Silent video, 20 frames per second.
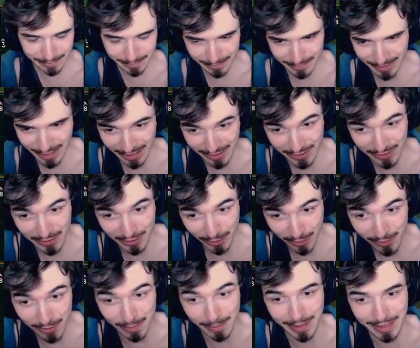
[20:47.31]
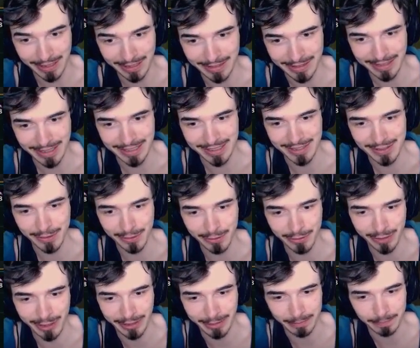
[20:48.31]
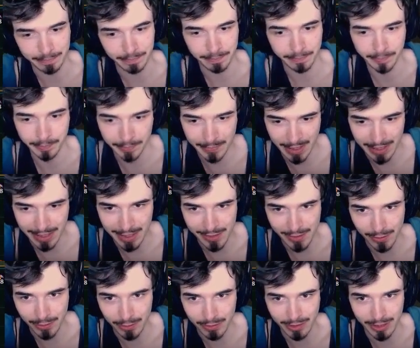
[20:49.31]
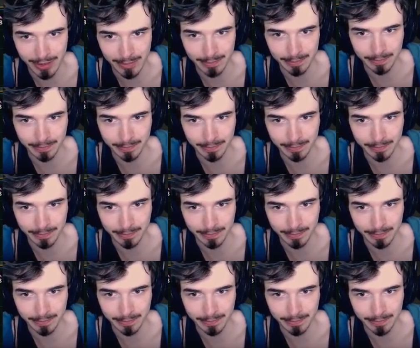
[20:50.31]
excuse me. That's not great. That is not great.